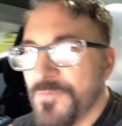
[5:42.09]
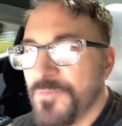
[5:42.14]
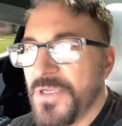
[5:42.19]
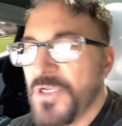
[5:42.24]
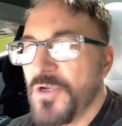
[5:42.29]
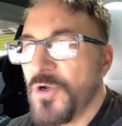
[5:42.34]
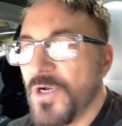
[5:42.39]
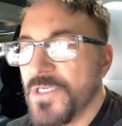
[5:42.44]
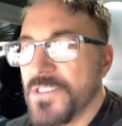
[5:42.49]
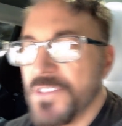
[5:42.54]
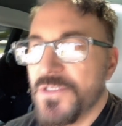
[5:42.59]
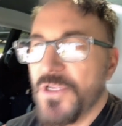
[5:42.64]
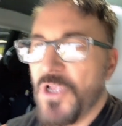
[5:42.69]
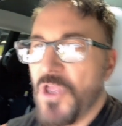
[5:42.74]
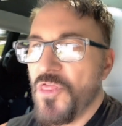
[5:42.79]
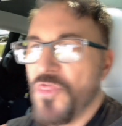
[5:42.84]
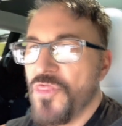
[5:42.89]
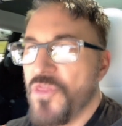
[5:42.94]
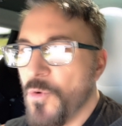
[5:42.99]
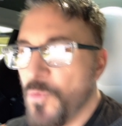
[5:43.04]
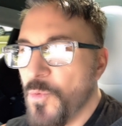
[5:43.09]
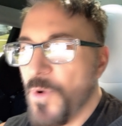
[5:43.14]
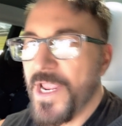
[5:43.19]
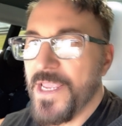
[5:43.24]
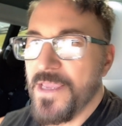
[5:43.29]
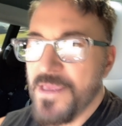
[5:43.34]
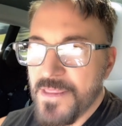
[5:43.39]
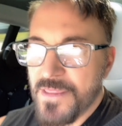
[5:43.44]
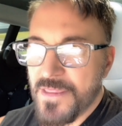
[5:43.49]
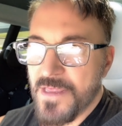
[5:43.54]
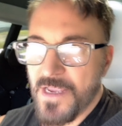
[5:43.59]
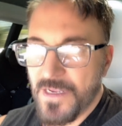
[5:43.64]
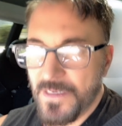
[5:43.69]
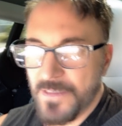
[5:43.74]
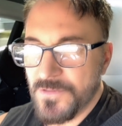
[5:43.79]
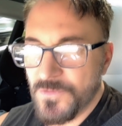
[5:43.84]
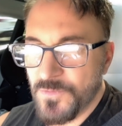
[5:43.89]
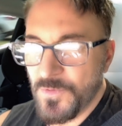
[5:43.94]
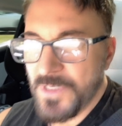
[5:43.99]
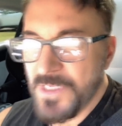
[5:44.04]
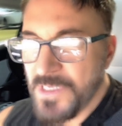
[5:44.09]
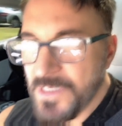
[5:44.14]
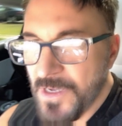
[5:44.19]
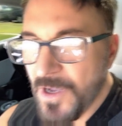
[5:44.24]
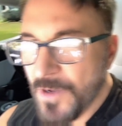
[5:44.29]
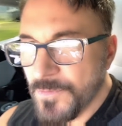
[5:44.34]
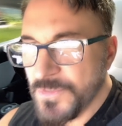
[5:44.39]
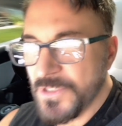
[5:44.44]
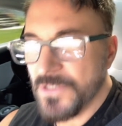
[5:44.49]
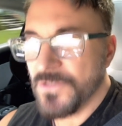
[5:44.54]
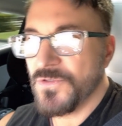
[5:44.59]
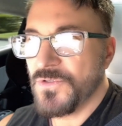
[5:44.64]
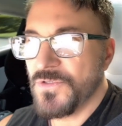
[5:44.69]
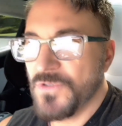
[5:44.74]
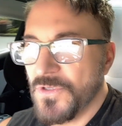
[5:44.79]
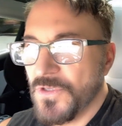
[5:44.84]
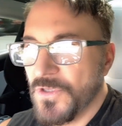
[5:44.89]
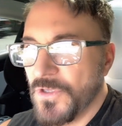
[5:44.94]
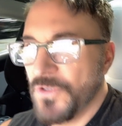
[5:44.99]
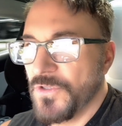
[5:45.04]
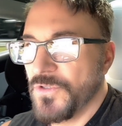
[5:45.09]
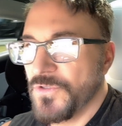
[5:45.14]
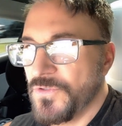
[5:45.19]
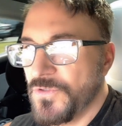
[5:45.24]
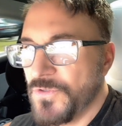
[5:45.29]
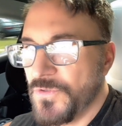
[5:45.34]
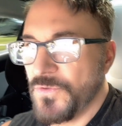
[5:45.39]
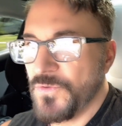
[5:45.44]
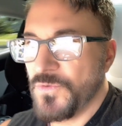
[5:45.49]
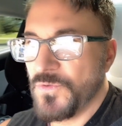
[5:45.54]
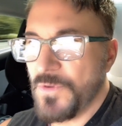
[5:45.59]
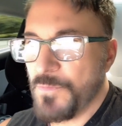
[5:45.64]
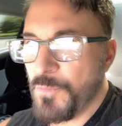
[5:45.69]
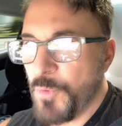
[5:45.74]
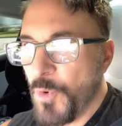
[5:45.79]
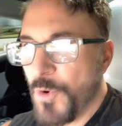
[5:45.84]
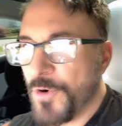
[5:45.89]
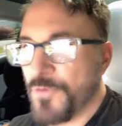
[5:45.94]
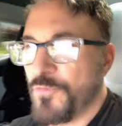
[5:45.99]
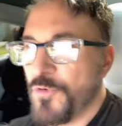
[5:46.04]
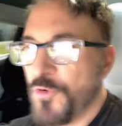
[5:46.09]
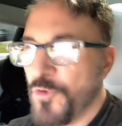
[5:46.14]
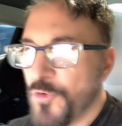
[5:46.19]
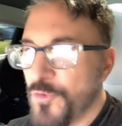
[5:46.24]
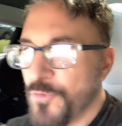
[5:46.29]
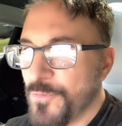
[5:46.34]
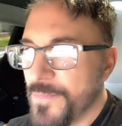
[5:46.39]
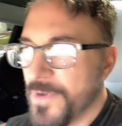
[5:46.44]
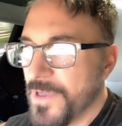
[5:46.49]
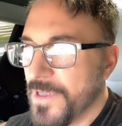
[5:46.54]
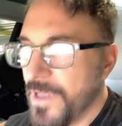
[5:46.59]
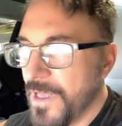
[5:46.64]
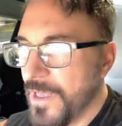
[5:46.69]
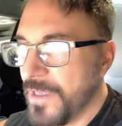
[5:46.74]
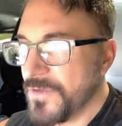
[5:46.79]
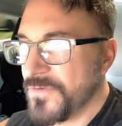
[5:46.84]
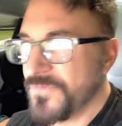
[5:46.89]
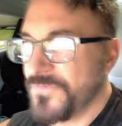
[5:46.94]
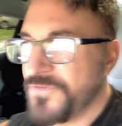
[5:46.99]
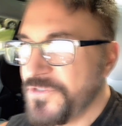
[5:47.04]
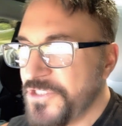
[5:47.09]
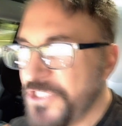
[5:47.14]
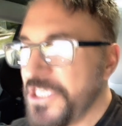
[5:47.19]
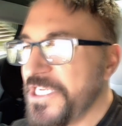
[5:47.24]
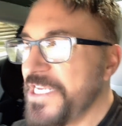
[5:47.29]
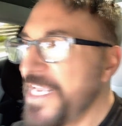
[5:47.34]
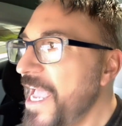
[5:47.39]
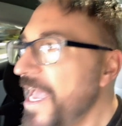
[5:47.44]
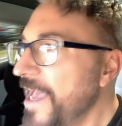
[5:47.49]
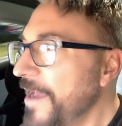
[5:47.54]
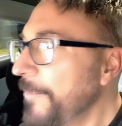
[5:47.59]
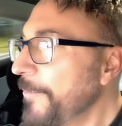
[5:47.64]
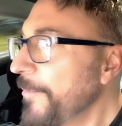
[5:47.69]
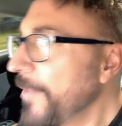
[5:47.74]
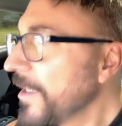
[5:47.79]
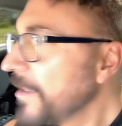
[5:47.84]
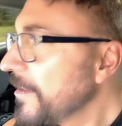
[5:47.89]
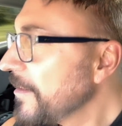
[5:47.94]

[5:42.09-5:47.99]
Because the way he thinks, when he comes into the boardroom of GM,